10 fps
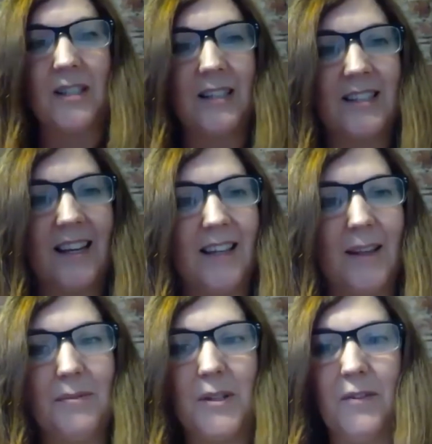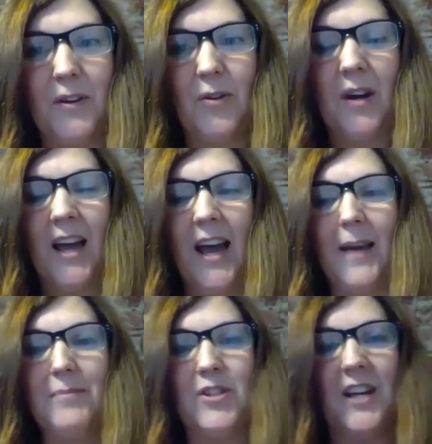to see them. So if you're
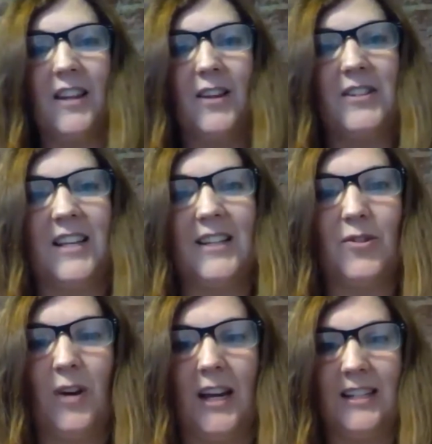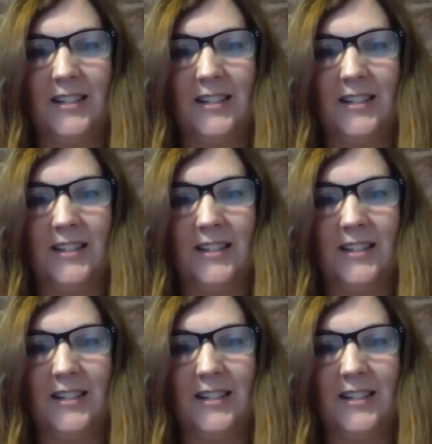able to share those, that's great.